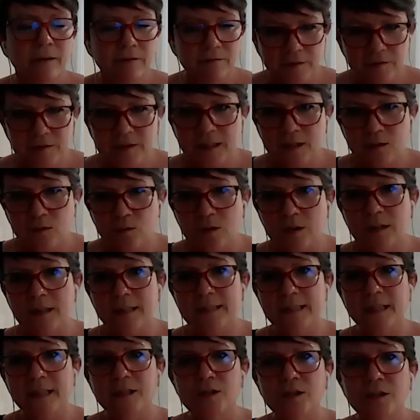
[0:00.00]
15
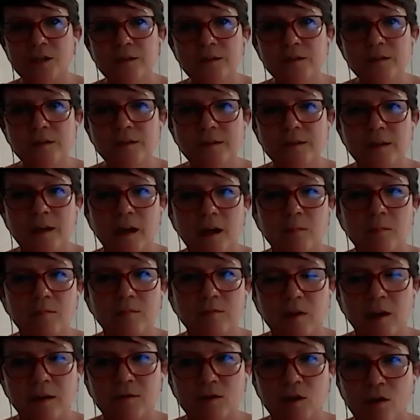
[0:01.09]
organizations,
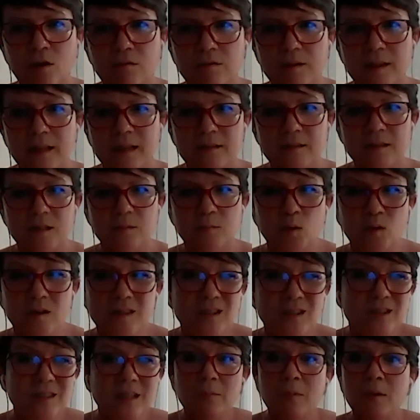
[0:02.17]
5,500 employees.
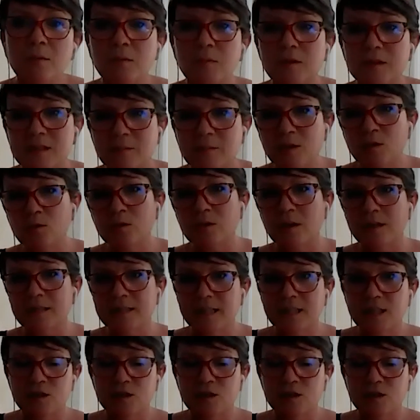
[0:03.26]
So some of the
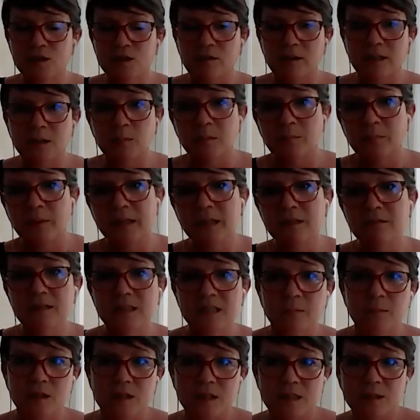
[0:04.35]
organizations are a little bit bigger and
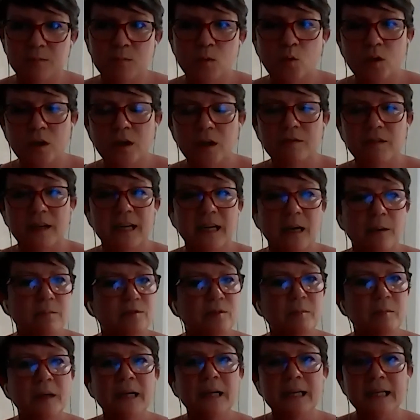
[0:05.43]
some of them are smaller, and they come
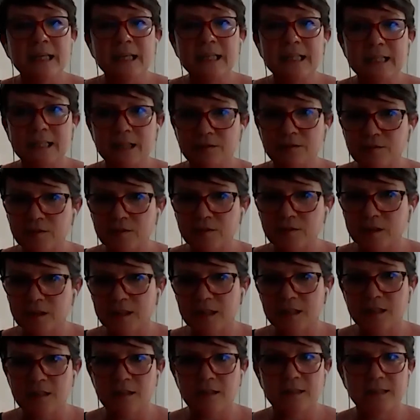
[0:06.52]
from
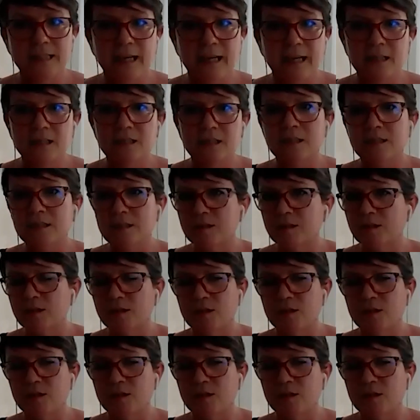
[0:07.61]
different sectors.